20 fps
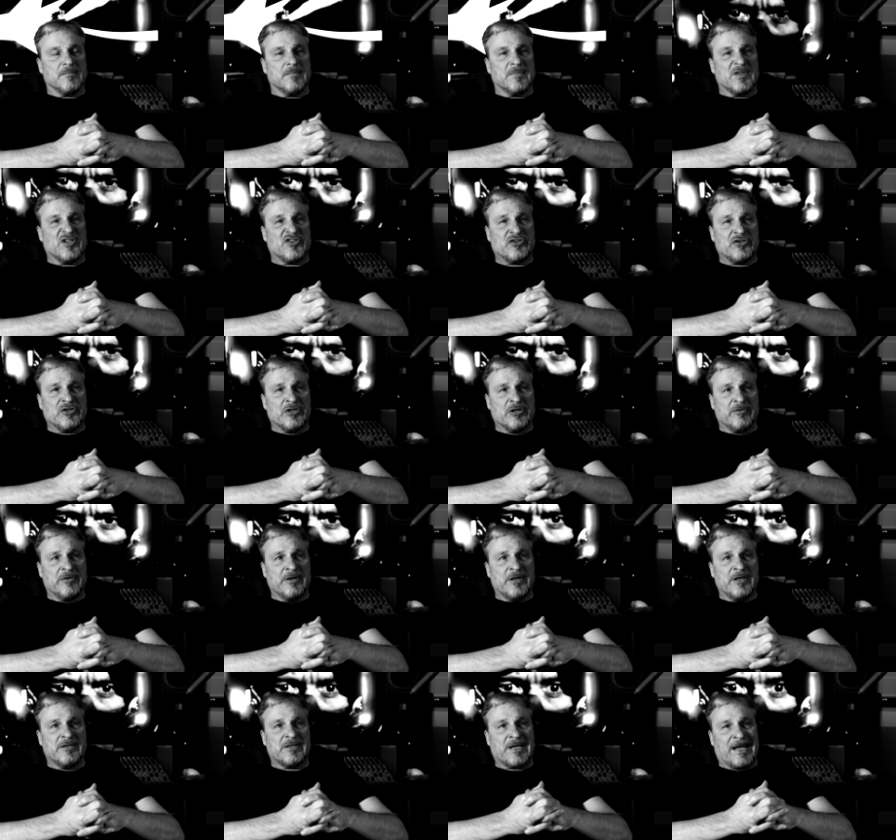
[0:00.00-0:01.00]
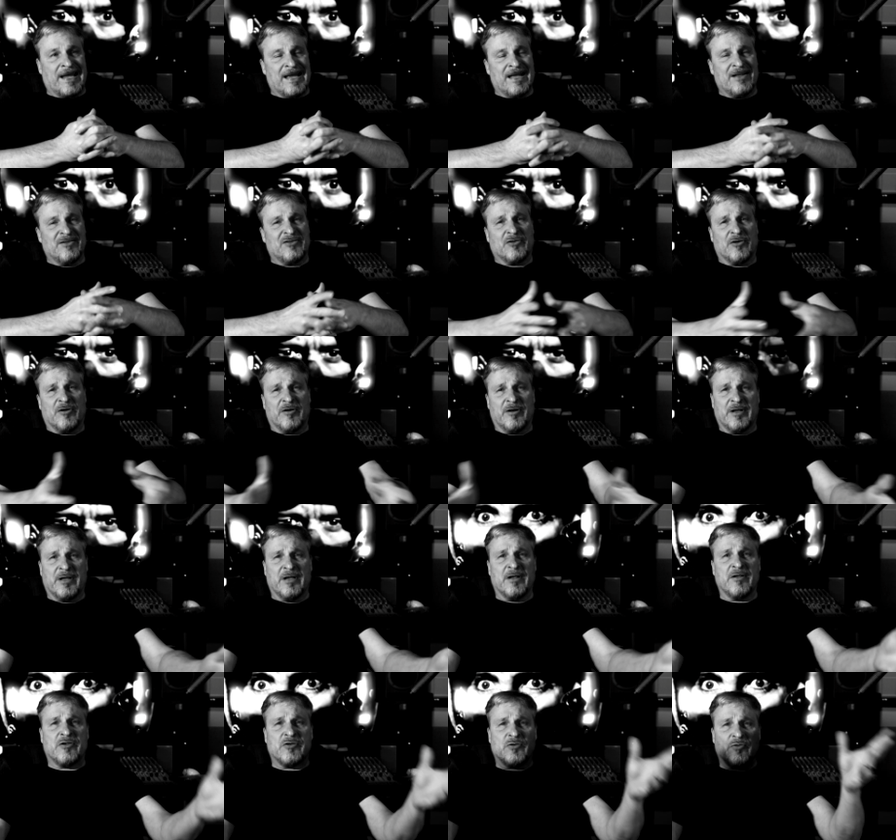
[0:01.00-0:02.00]
the series, and turn it
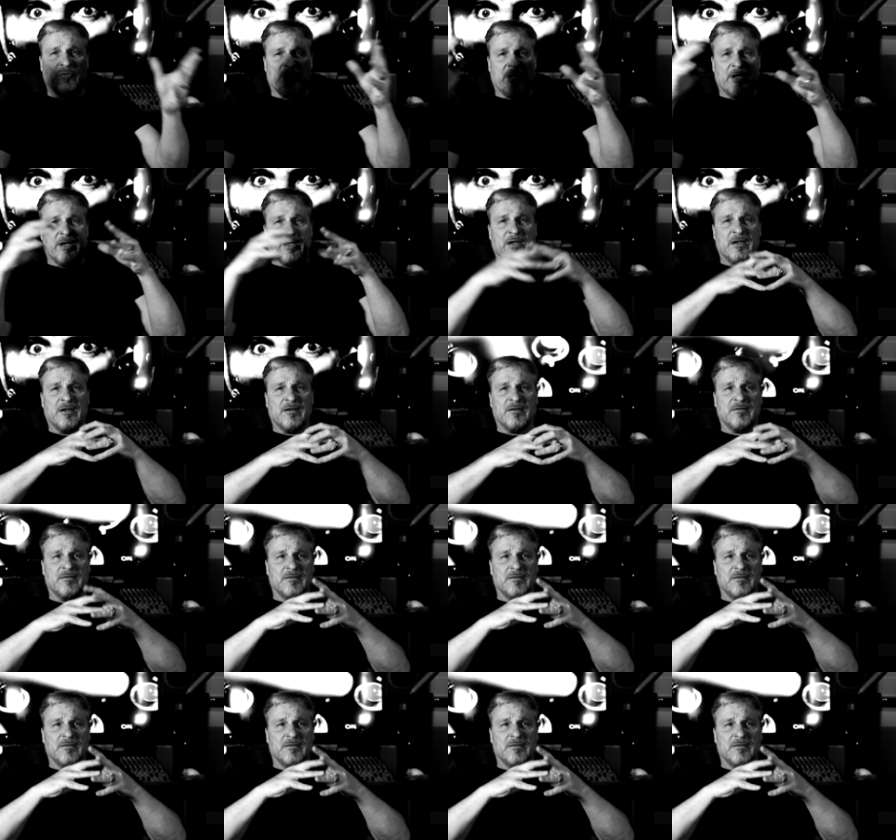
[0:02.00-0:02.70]
into a